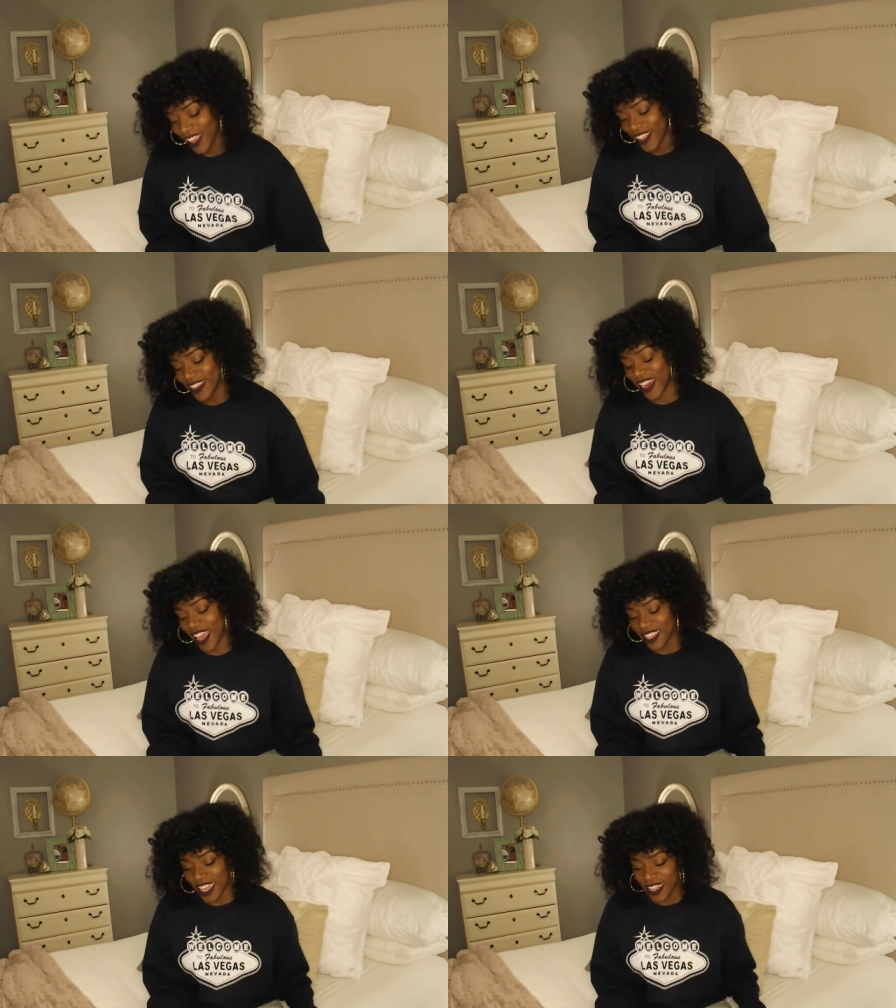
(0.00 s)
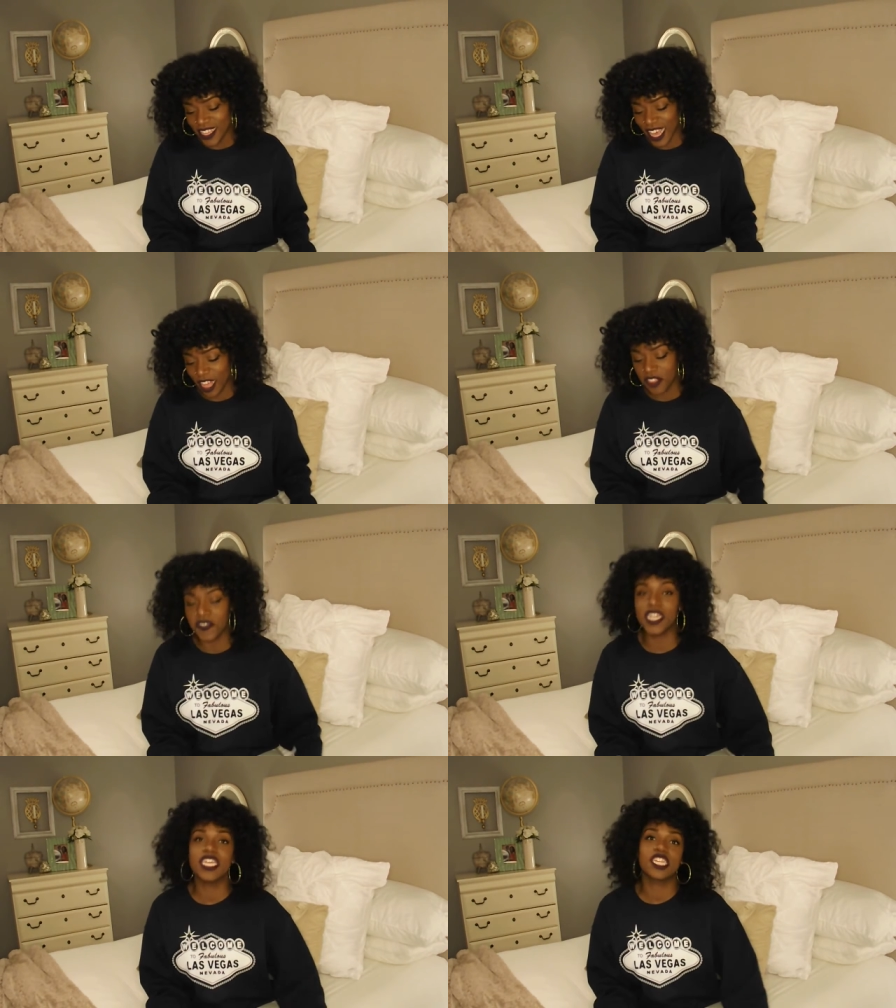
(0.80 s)
Next hotel, the
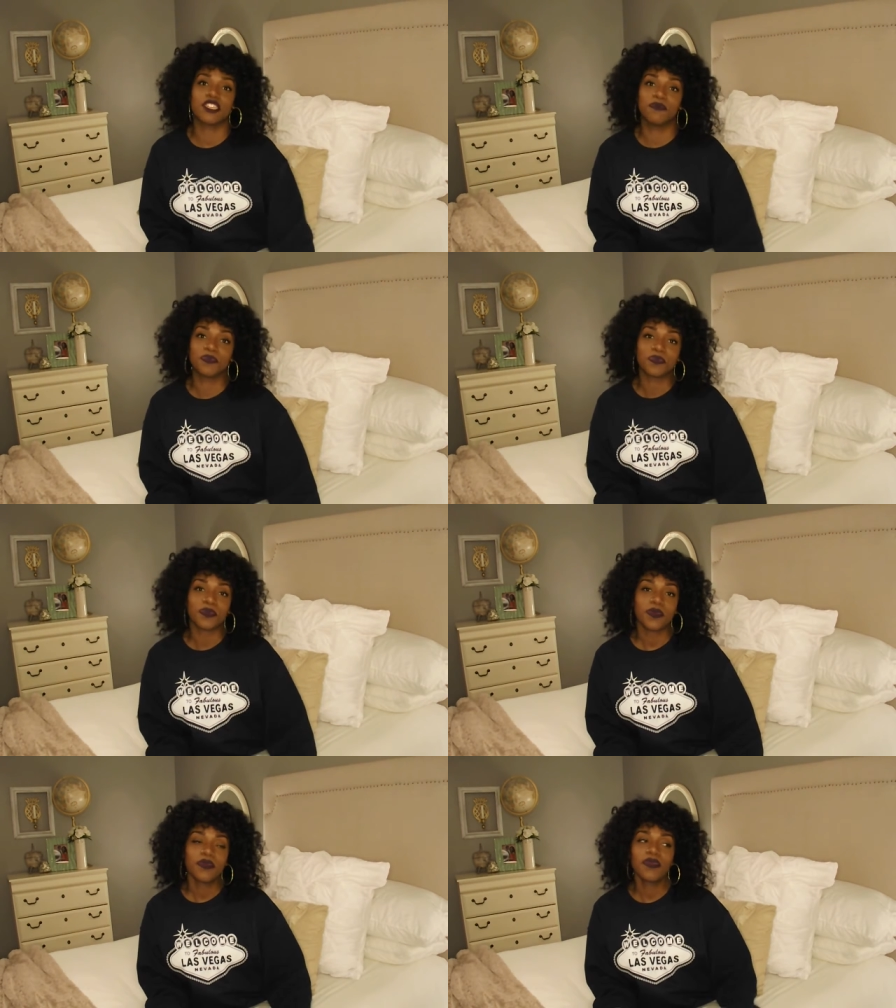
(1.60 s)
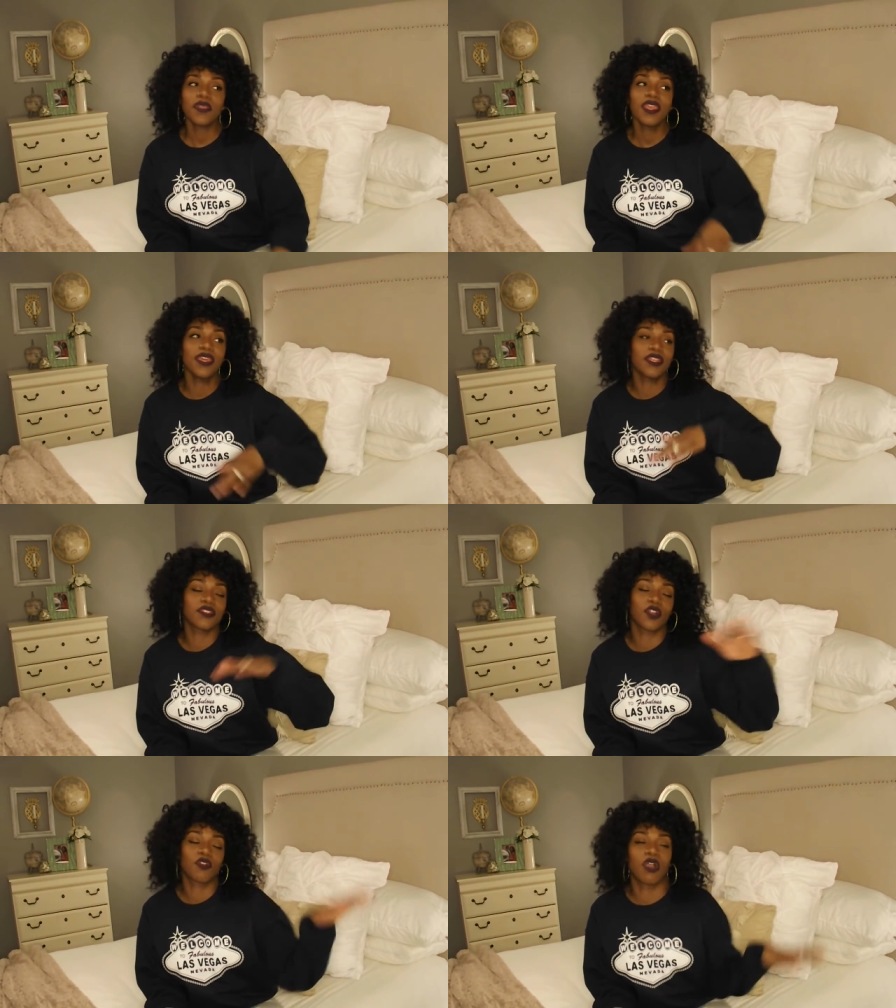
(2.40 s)
Venetian. It is
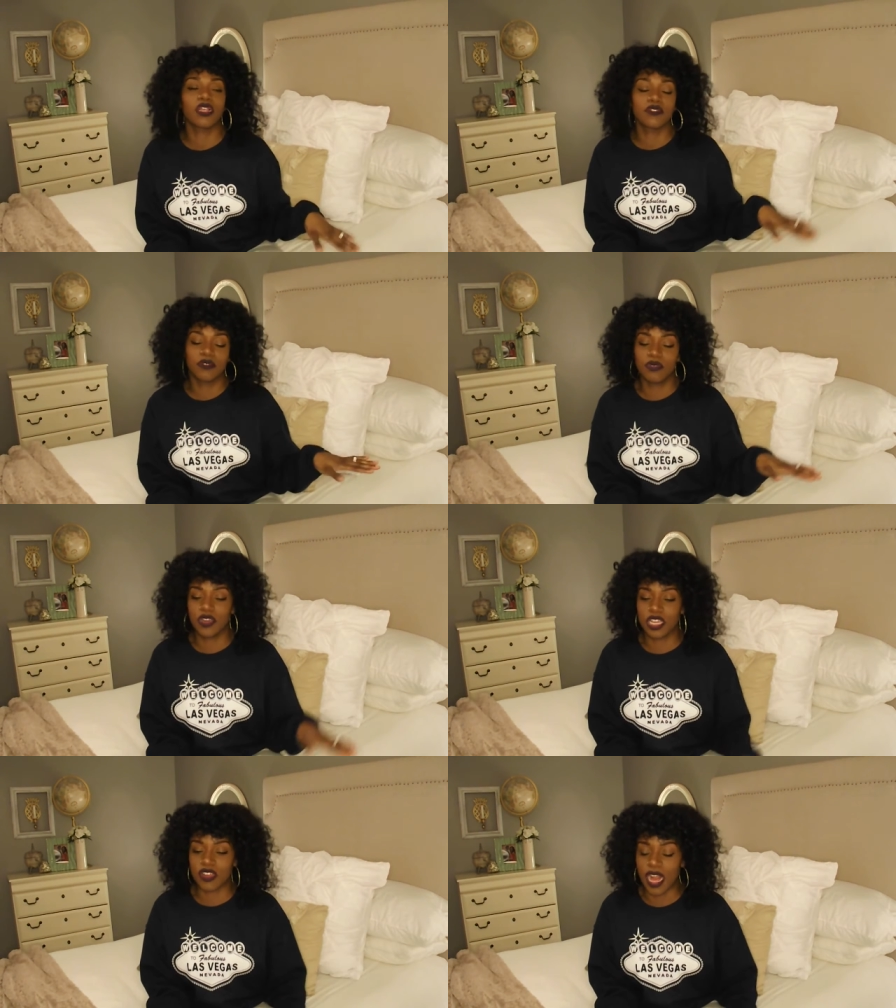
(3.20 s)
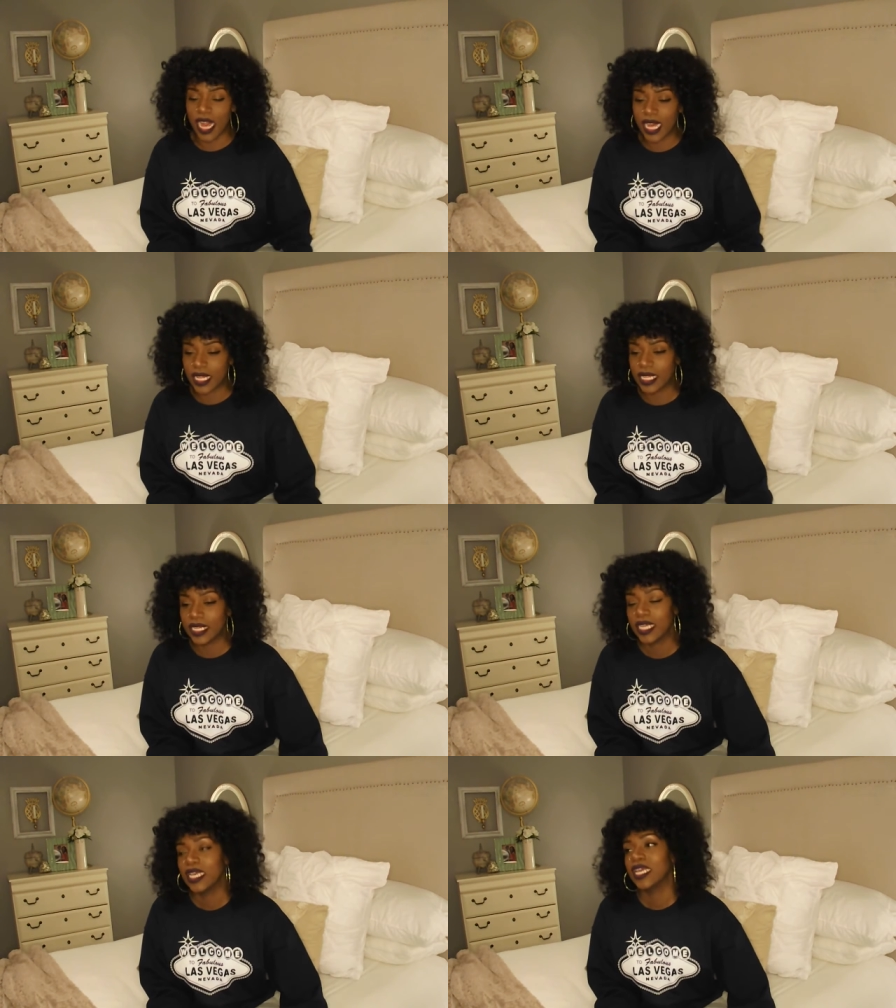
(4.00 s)
across from Treasure
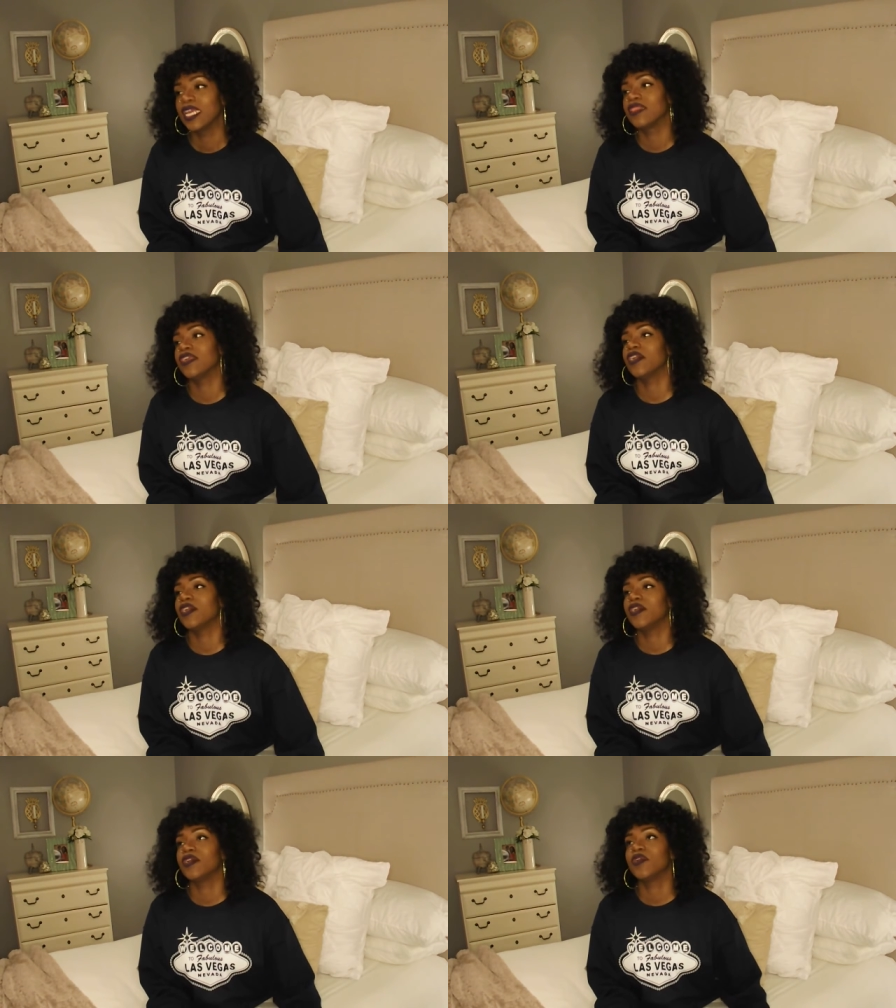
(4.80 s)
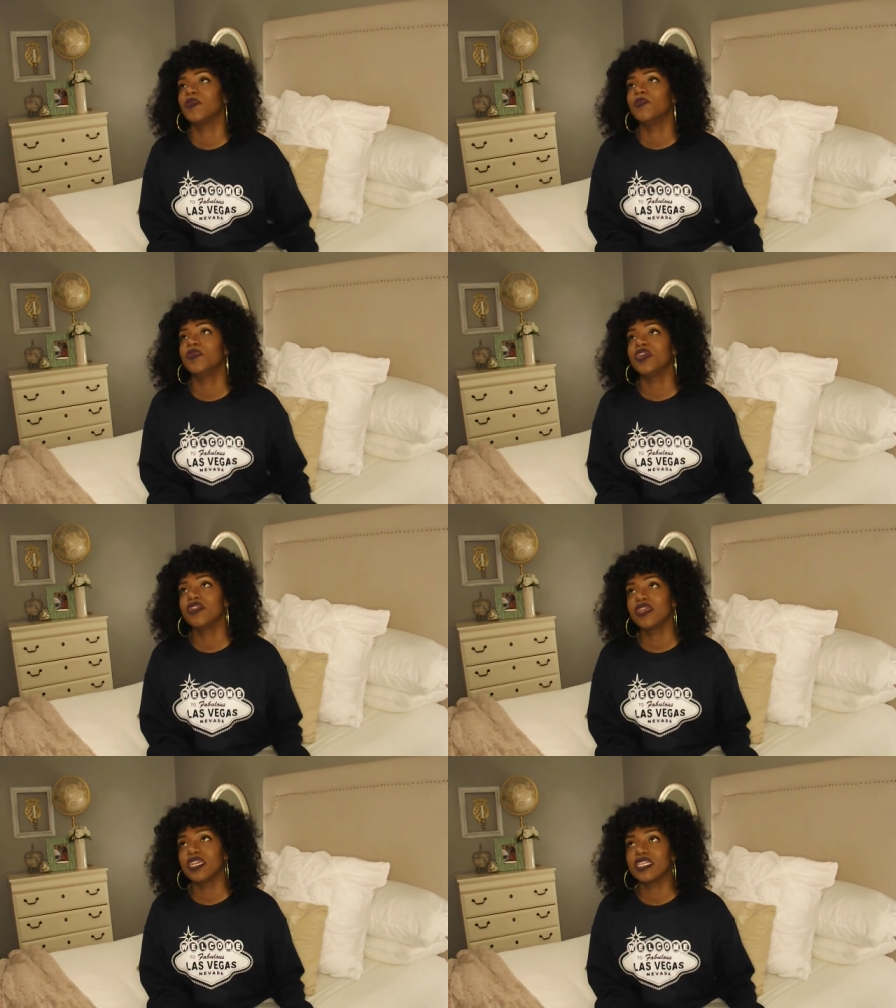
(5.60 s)
Island. The
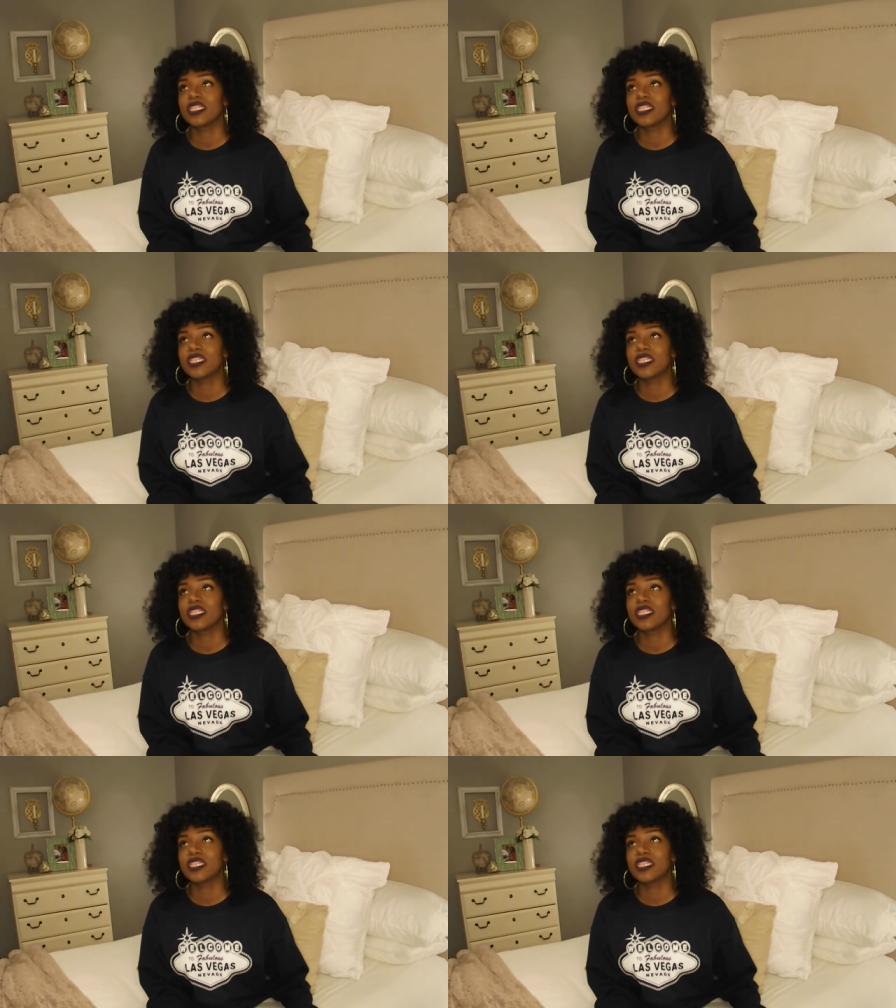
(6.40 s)
building is